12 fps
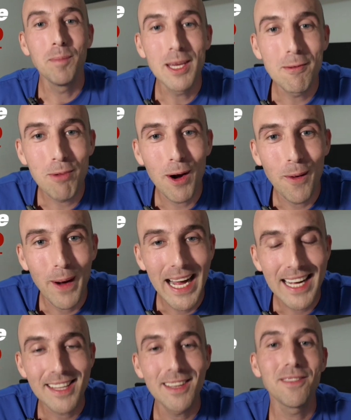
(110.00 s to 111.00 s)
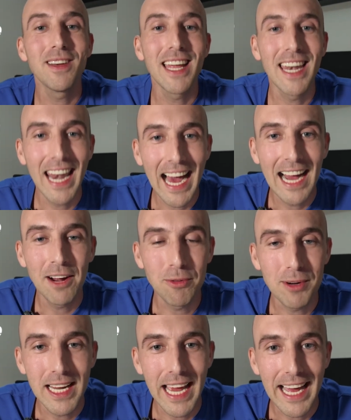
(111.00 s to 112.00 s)
be proactive and not
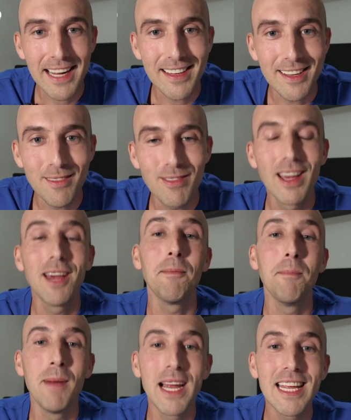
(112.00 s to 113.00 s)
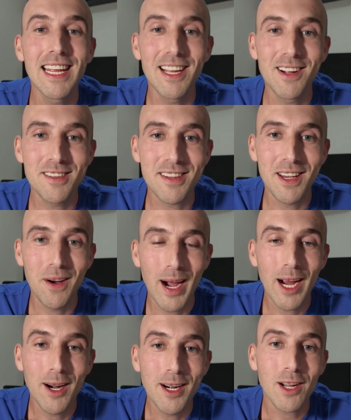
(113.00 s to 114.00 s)
reactive. Many years ago,
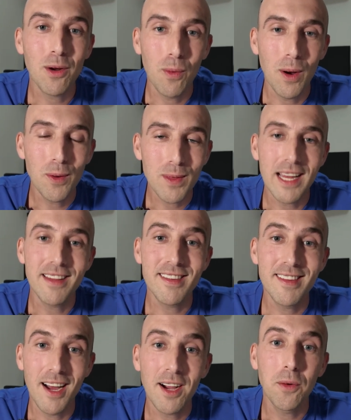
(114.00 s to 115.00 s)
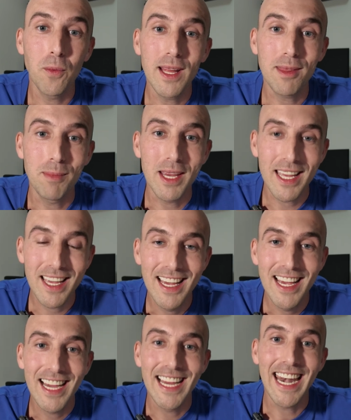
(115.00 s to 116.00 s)
I heard a quote that stuck with me.
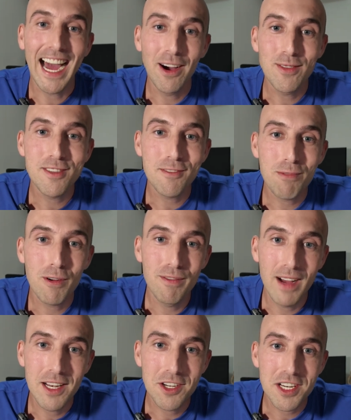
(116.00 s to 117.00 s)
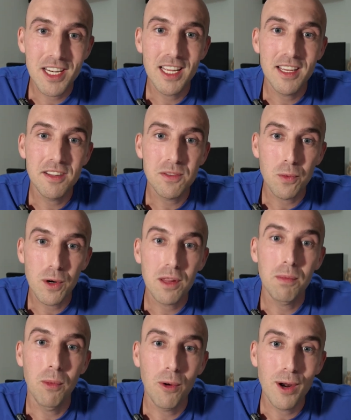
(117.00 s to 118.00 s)
An ounce of prevention is
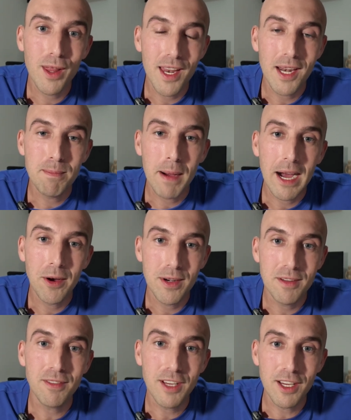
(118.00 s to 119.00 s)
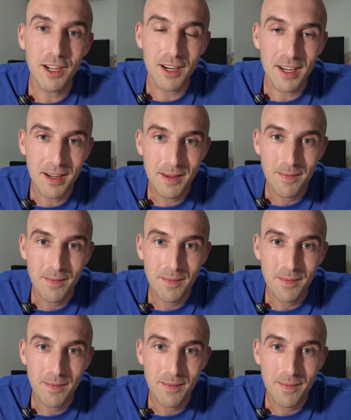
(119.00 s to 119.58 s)
worth more than a pound of cure.